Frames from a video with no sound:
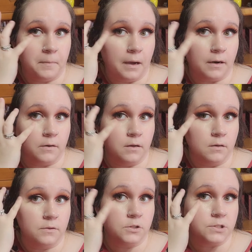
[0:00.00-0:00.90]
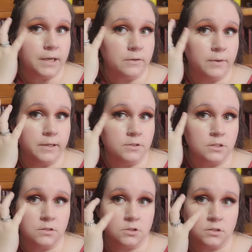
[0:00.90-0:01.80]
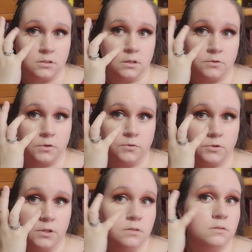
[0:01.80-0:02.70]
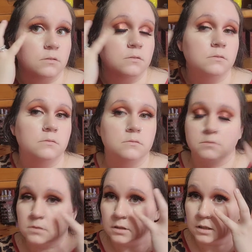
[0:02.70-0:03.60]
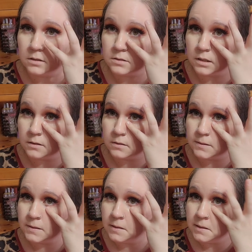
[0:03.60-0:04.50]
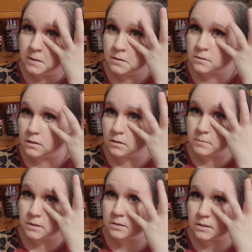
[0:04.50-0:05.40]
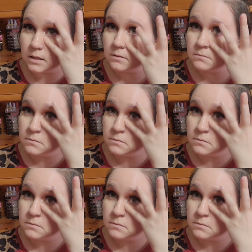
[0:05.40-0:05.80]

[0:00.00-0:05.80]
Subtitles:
I don't know, their shade range is just atrocious. That's all I gotta say. That's all I'm gonna say.